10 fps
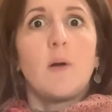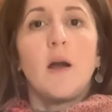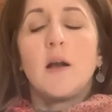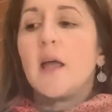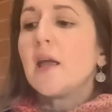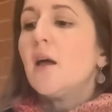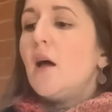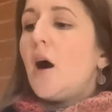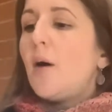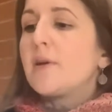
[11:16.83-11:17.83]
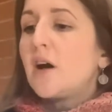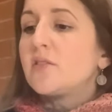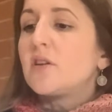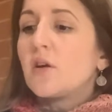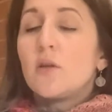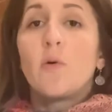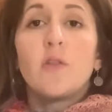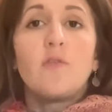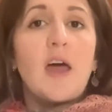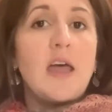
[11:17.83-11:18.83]
apparently, I'll be casting on the What
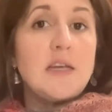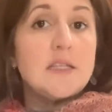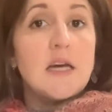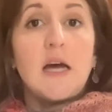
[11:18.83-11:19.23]
the Fade,